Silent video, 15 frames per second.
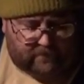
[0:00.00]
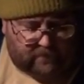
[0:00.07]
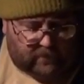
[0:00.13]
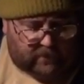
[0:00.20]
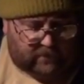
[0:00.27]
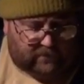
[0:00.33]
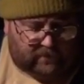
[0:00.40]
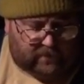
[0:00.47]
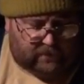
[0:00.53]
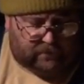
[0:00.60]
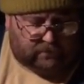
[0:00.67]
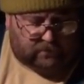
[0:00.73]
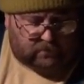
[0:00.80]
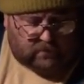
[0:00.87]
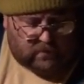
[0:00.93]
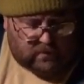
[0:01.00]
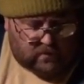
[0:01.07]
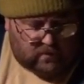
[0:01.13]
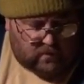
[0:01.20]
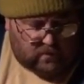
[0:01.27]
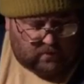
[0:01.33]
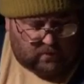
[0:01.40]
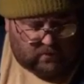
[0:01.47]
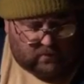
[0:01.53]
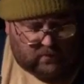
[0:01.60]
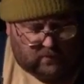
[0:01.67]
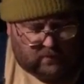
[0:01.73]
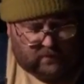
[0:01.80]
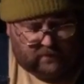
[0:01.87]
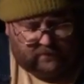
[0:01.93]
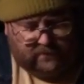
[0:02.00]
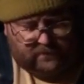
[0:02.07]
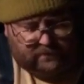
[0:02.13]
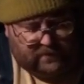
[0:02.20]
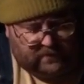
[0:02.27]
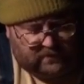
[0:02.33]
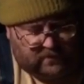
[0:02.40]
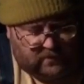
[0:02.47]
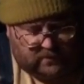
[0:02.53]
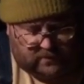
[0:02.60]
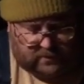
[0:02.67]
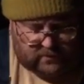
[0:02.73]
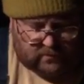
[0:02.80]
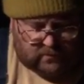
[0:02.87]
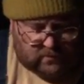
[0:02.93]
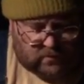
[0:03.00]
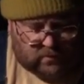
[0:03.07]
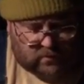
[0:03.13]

We're going to flip them. Flip these onions.